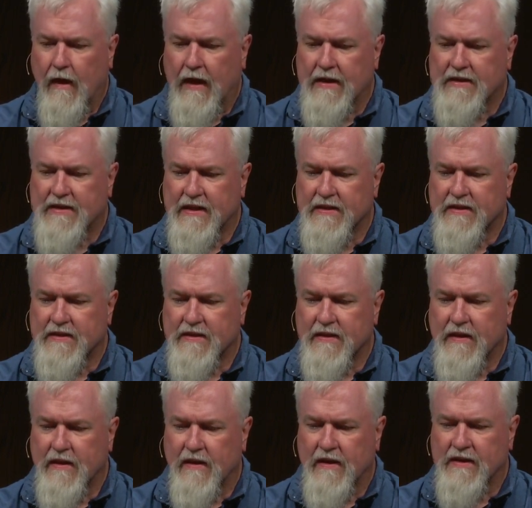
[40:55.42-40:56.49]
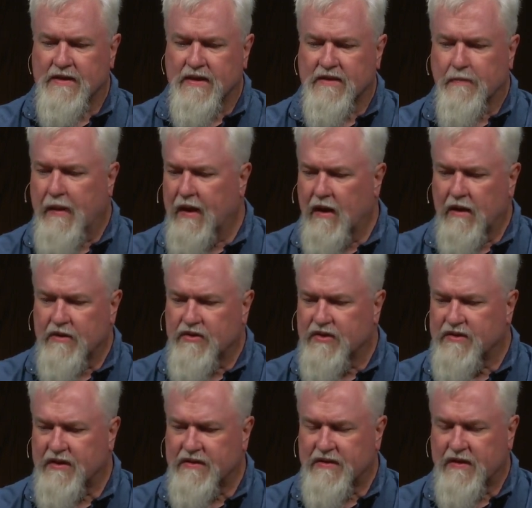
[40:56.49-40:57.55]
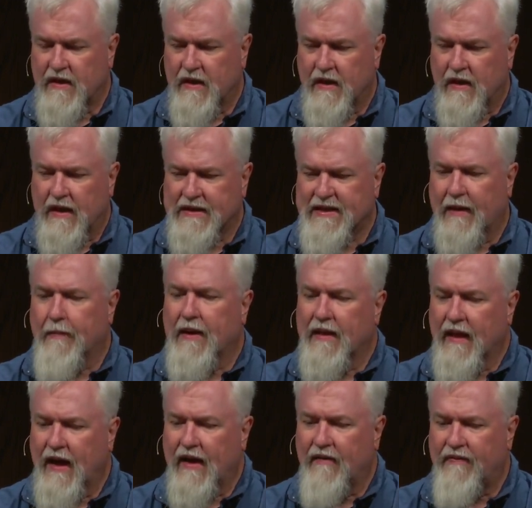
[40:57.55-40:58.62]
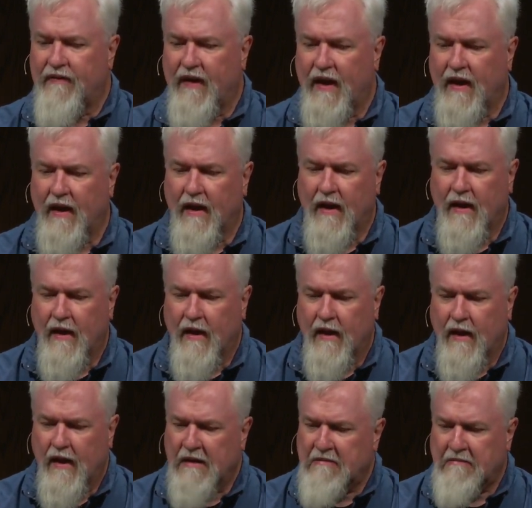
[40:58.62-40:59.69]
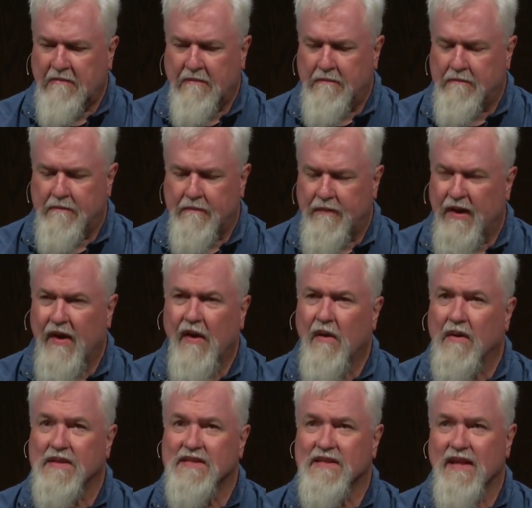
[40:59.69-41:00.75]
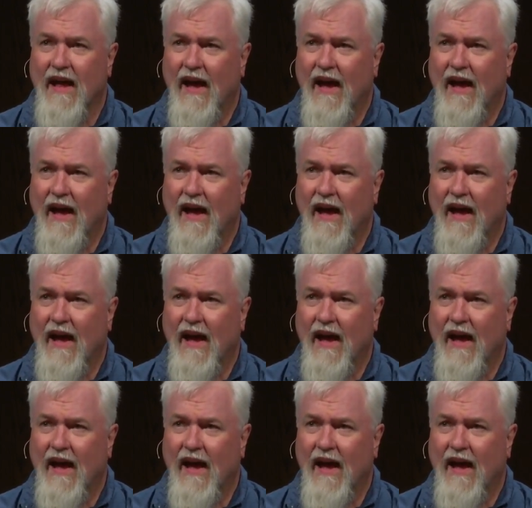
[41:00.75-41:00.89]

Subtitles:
Is this marriage? Is that my life? And no, it's